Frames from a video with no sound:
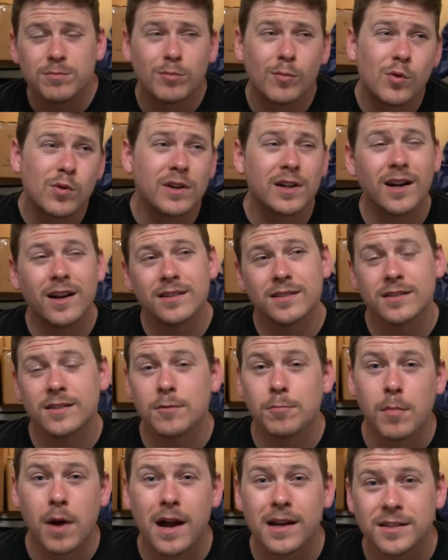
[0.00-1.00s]
more
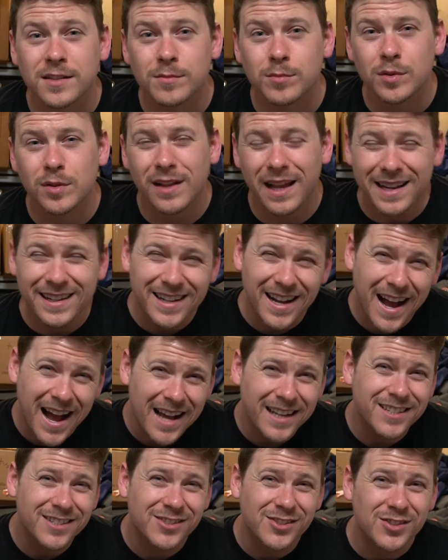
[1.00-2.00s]
customizable, and
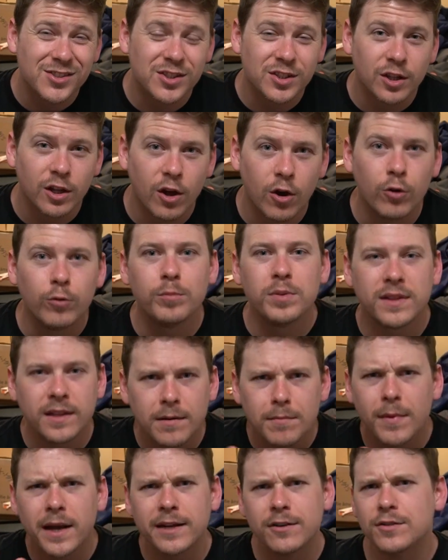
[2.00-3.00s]
kinda slow, but
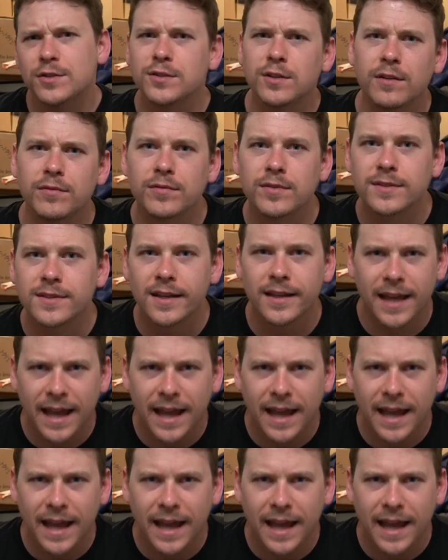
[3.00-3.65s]
then Microsoft was like,